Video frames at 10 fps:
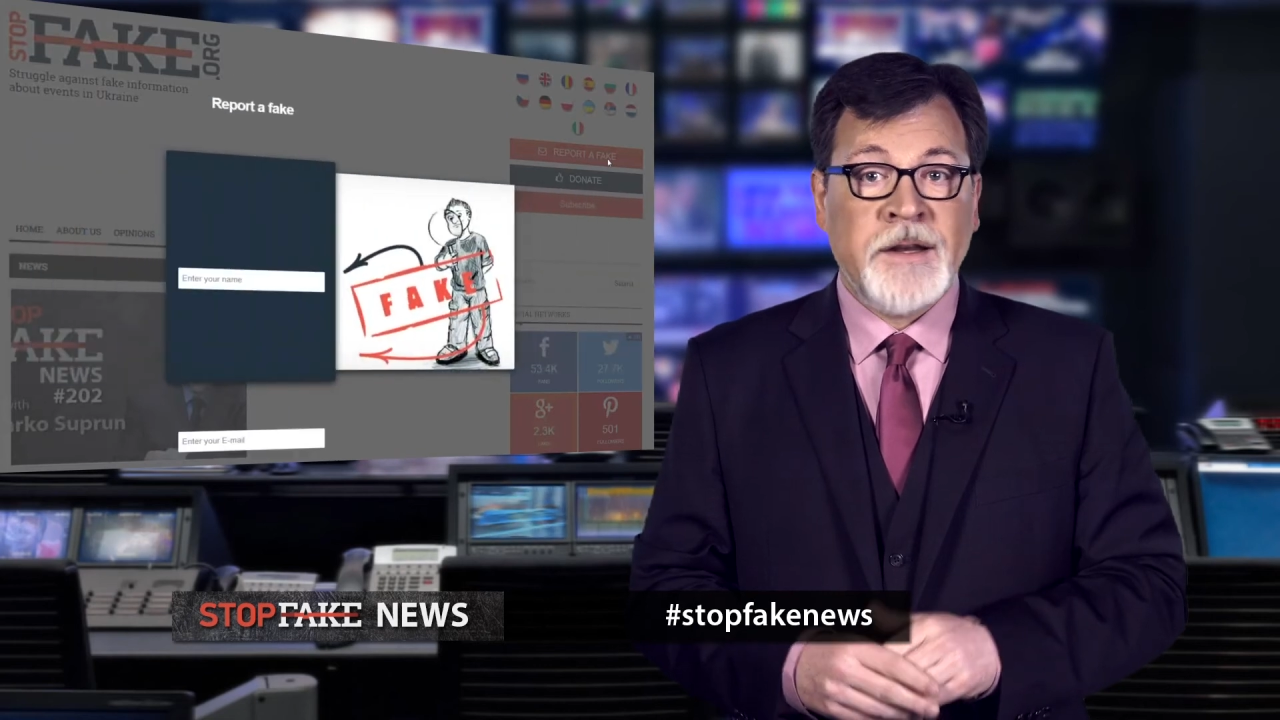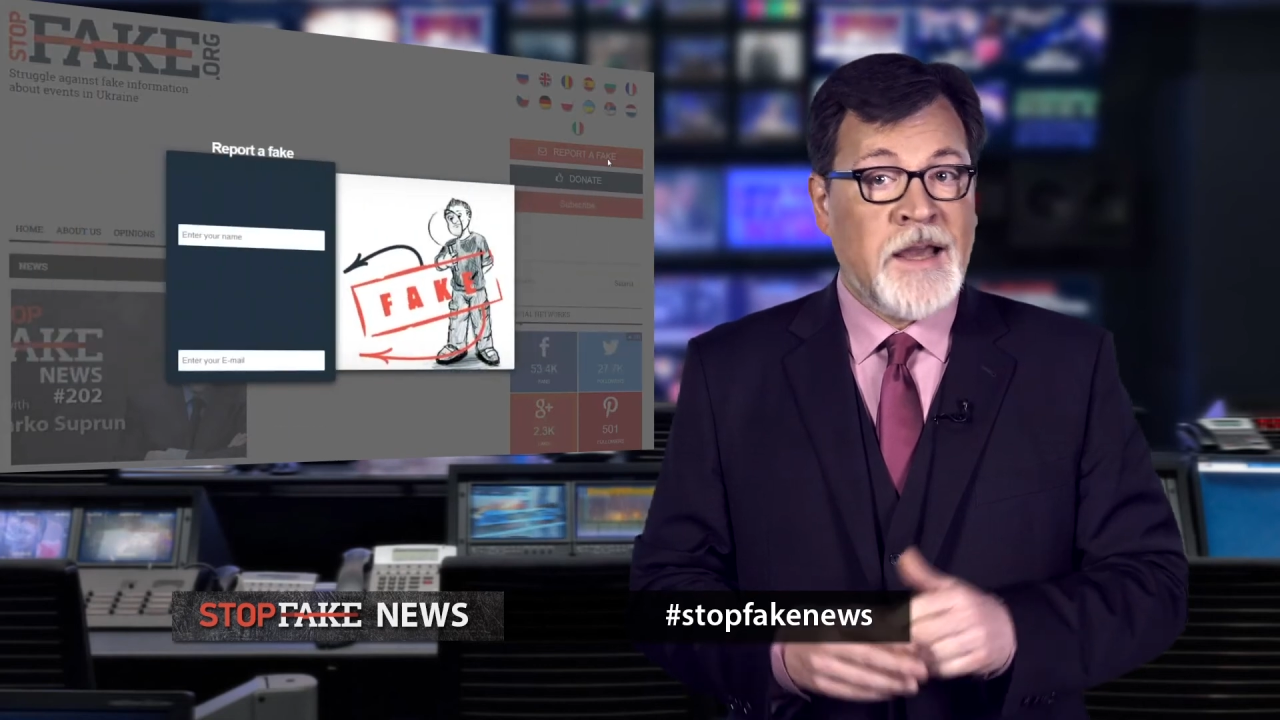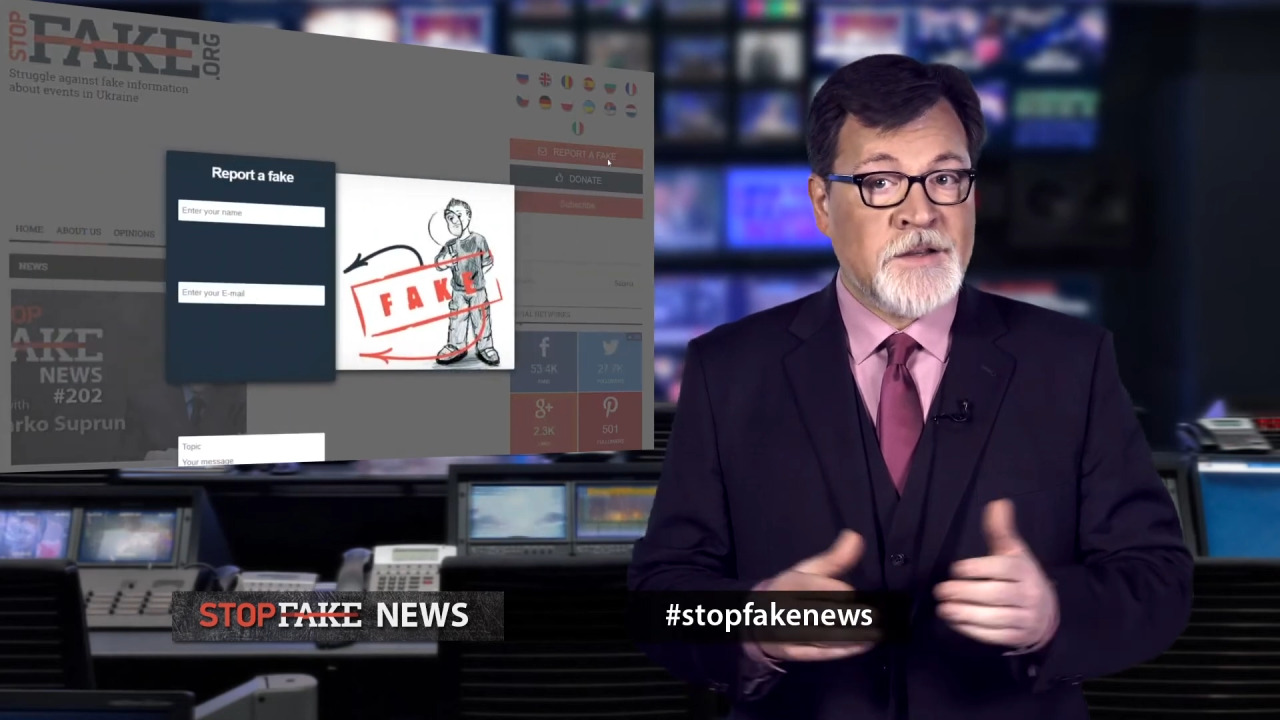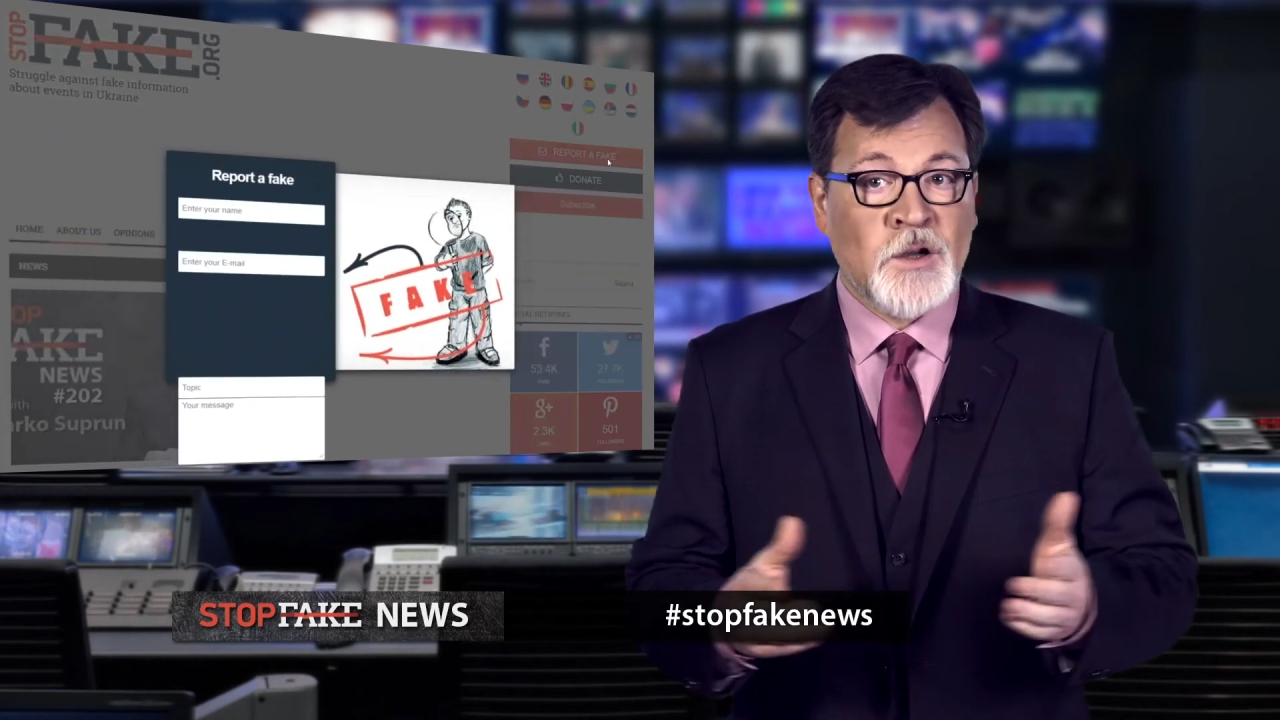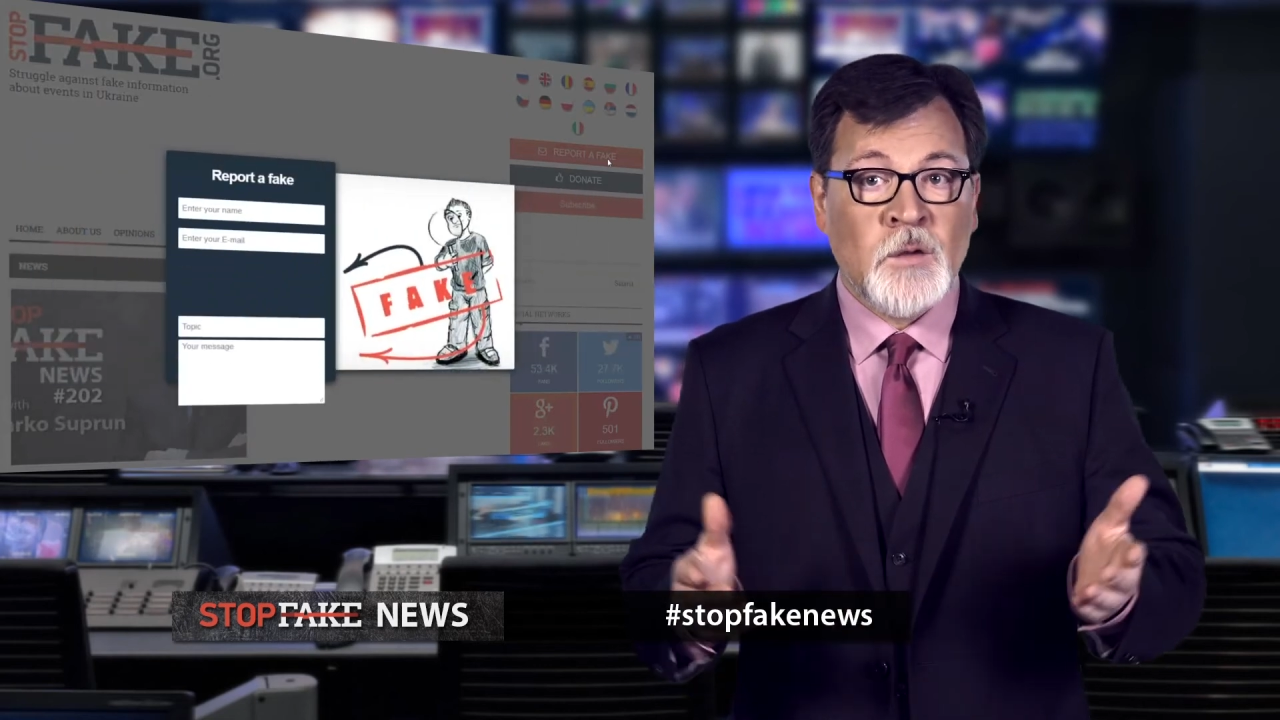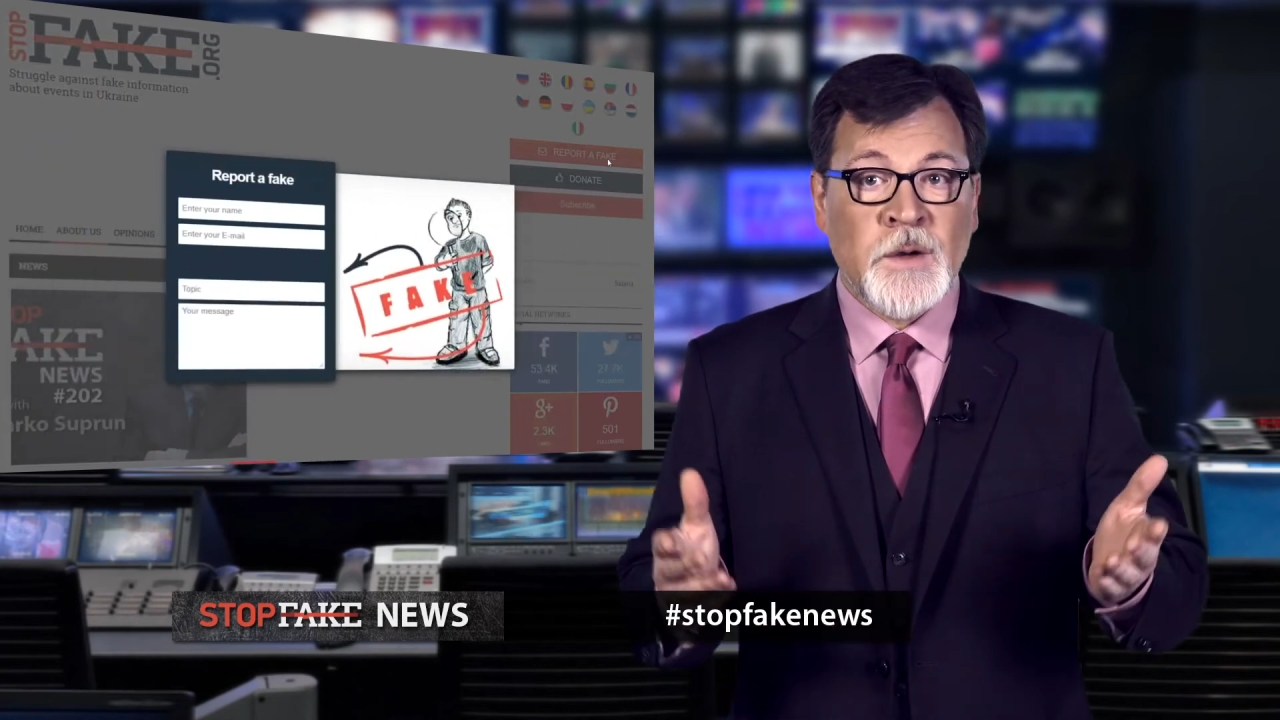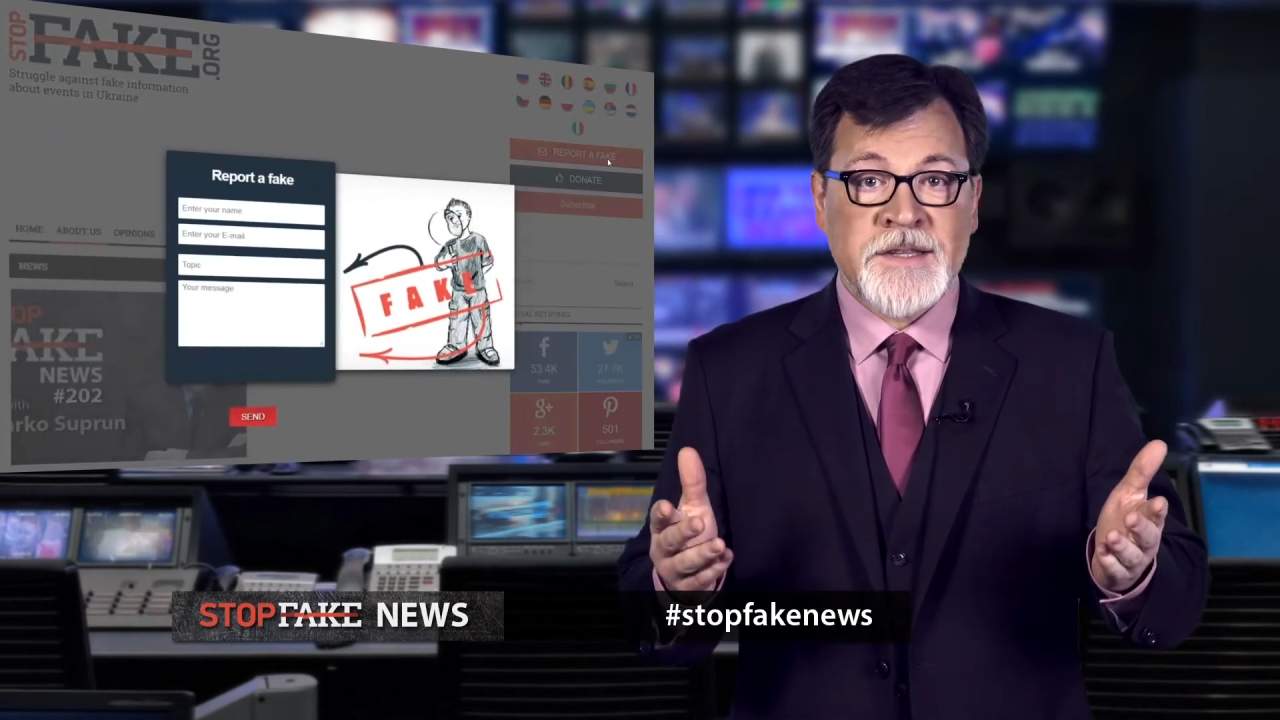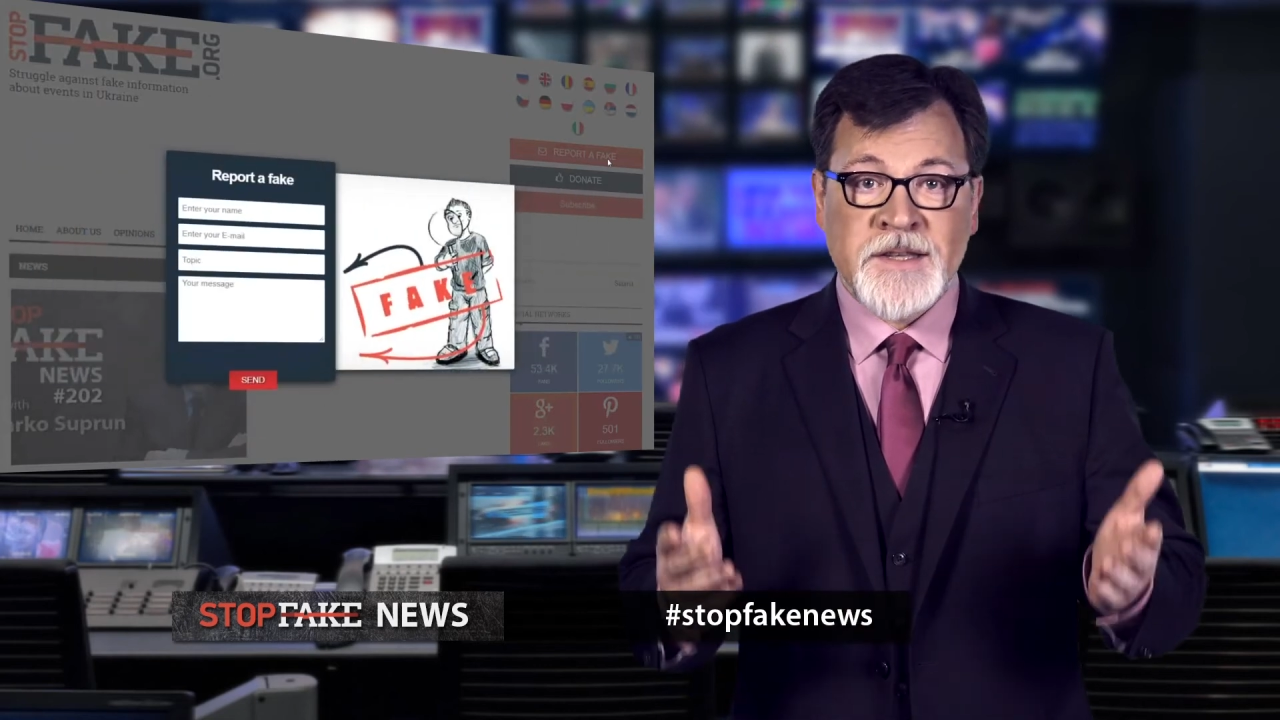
as always,